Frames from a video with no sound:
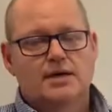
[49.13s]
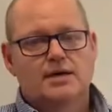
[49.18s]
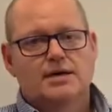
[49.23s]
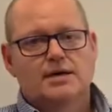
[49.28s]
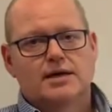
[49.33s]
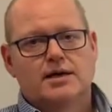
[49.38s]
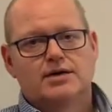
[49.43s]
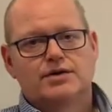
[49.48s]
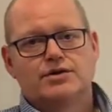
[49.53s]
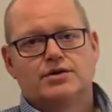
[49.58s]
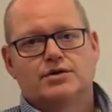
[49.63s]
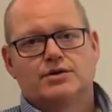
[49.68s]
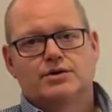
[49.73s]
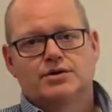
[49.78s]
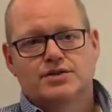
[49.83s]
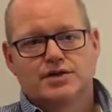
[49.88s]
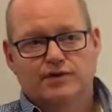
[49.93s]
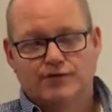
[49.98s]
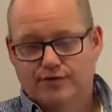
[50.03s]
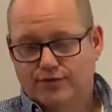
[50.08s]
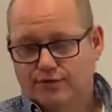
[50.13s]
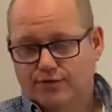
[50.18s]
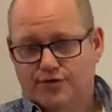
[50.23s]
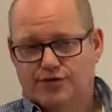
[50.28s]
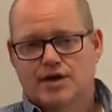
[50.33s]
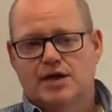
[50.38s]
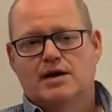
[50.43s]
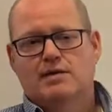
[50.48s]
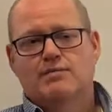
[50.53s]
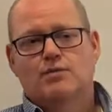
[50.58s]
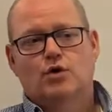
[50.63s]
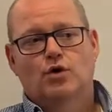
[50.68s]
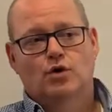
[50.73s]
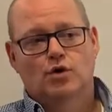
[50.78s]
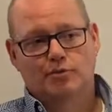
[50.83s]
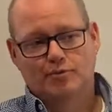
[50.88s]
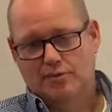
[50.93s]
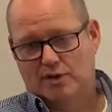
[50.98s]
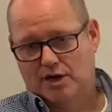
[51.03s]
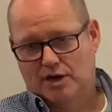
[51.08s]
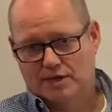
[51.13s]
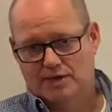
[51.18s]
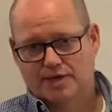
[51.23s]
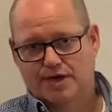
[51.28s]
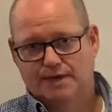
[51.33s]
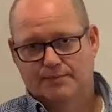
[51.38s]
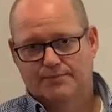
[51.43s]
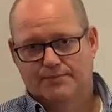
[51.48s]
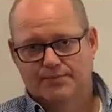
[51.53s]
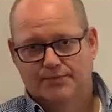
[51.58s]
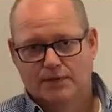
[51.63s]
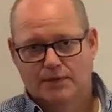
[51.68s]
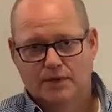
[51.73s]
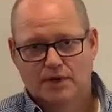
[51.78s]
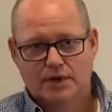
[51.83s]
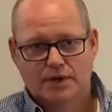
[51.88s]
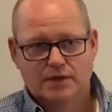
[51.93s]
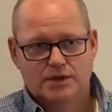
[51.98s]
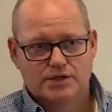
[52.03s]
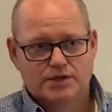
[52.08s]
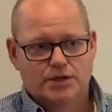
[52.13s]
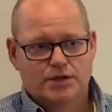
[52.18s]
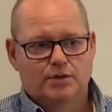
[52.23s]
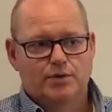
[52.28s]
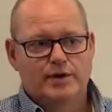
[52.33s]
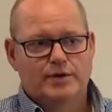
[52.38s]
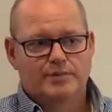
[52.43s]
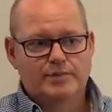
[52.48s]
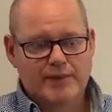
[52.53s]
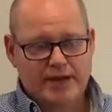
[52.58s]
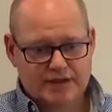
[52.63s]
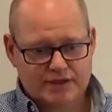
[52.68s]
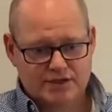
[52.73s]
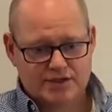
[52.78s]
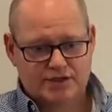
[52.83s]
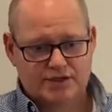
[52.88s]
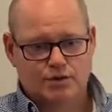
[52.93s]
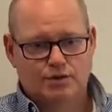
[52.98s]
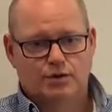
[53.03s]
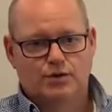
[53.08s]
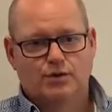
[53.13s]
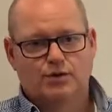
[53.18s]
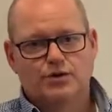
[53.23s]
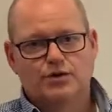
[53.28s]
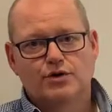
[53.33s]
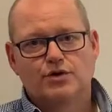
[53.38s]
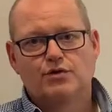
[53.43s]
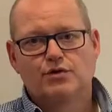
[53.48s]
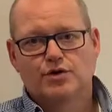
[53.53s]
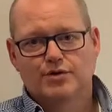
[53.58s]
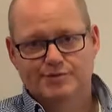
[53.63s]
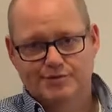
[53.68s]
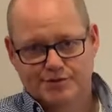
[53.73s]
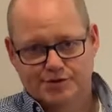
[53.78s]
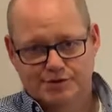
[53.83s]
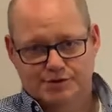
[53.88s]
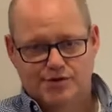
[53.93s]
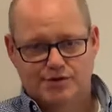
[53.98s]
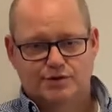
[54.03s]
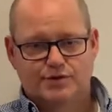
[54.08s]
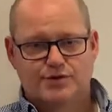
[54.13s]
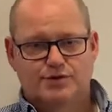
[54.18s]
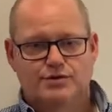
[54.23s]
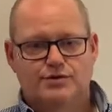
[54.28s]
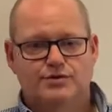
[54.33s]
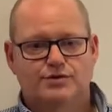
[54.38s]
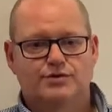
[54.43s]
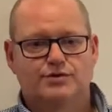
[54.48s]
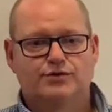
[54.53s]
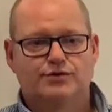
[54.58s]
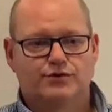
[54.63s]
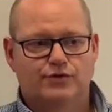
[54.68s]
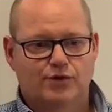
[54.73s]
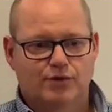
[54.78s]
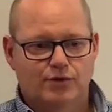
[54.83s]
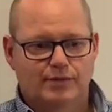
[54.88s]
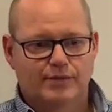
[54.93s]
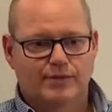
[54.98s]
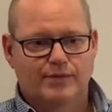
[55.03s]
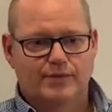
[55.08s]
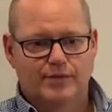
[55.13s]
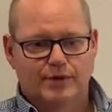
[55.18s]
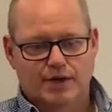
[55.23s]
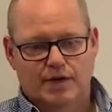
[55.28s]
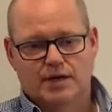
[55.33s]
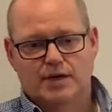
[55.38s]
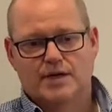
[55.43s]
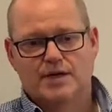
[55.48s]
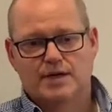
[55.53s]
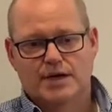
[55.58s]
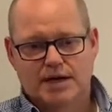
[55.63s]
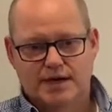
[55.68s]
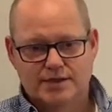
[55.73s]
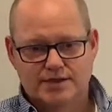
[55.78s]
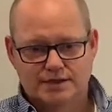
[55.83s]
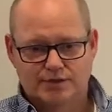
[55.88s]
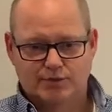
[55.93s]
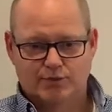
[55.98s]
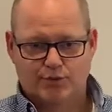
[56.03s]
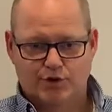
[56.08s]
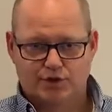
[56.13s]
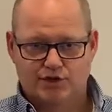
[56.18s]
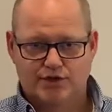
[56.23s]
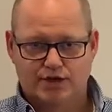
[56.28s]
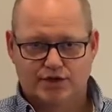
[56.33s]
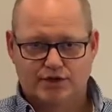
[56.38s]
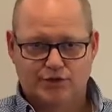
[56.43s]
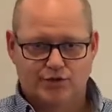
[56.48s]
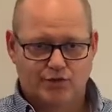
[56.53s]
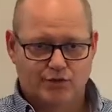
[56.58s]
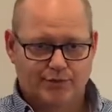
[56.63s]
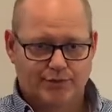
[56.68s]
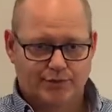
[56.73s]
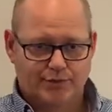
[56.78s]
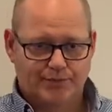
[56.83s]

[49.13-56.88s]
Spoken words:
And students are full-time or part-time. So we mix all the groups to form a nice project group.